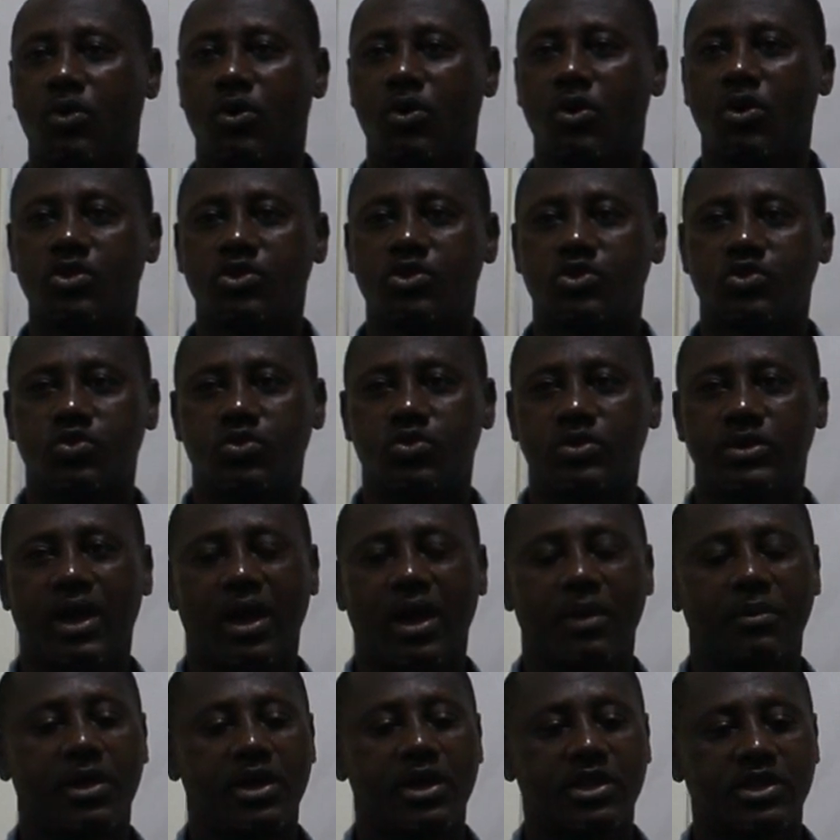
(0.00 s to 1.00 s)
closed
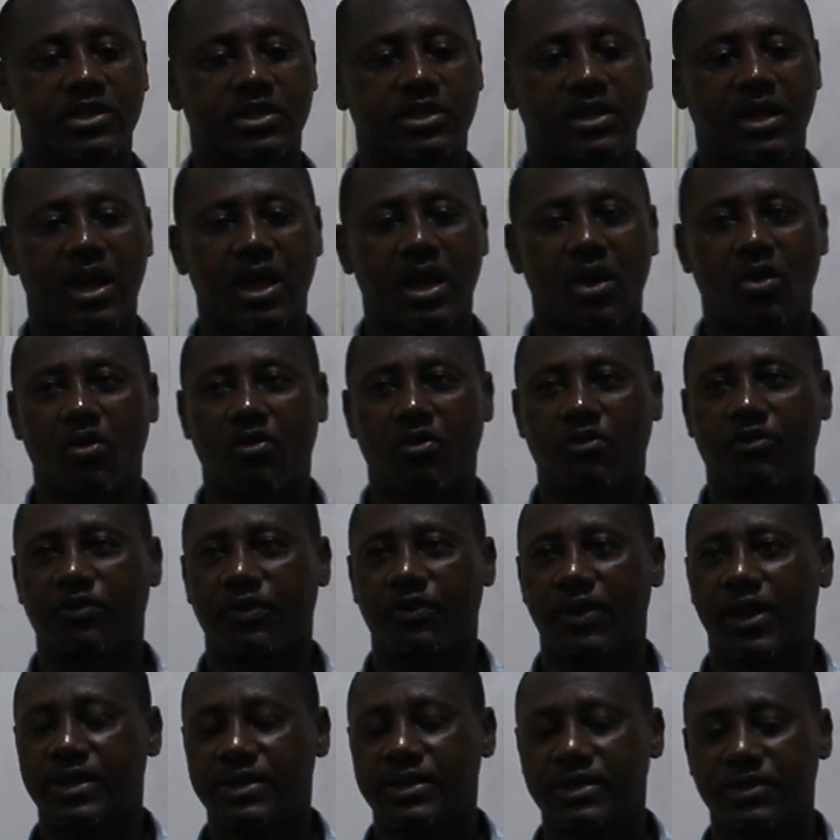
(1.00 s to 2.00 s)
two-dimensional or
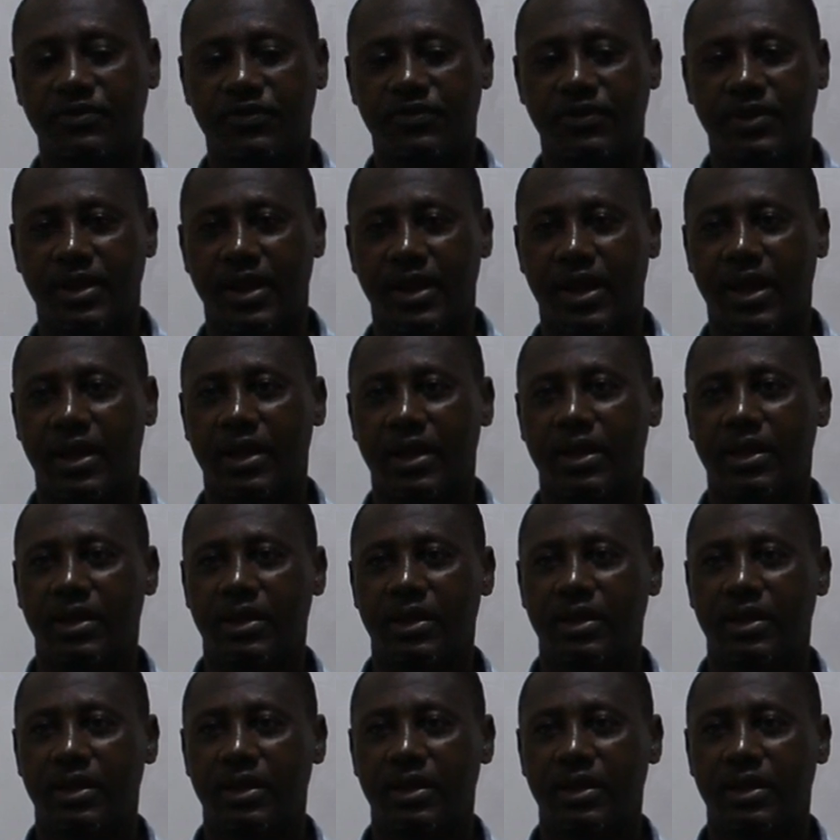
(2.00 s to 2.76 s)
flat figure.